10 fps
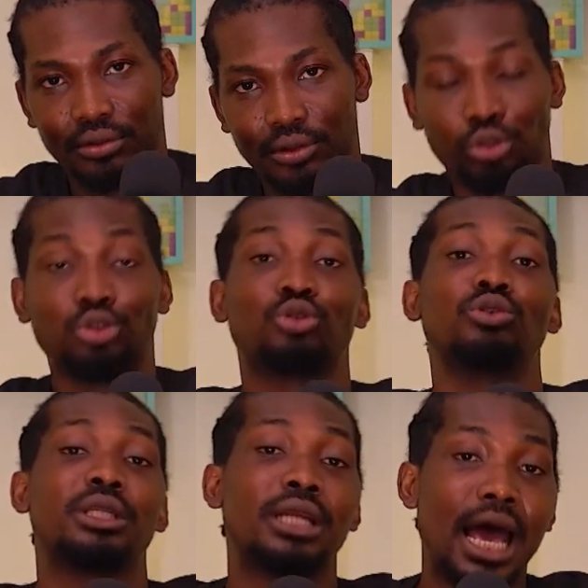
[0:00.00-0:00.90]
to
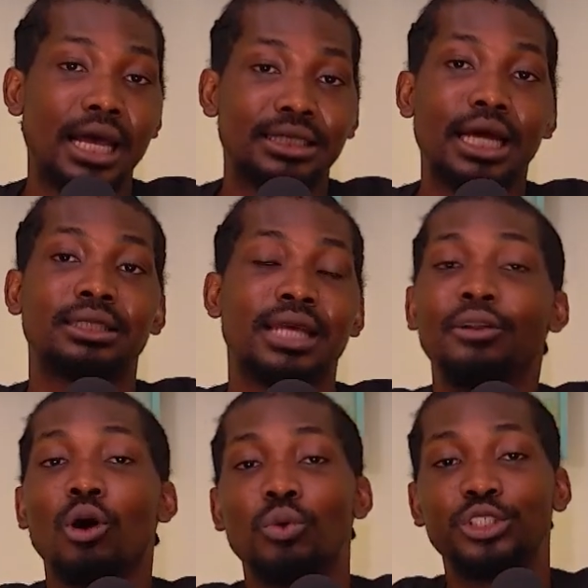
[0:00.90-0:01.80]
scrutinize that they are
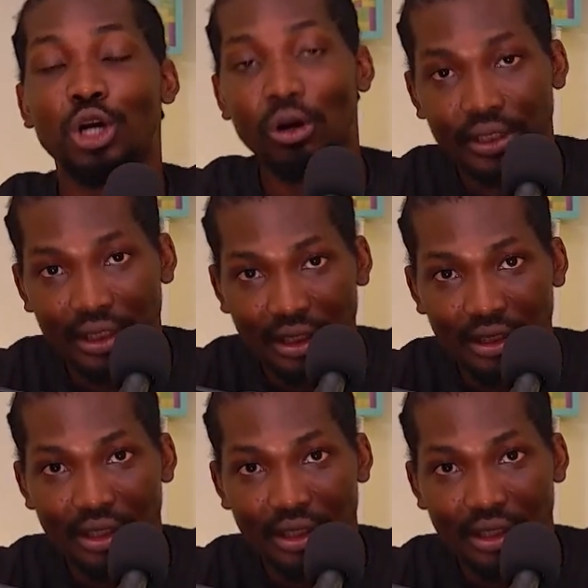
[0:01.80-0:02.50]
not witch hunting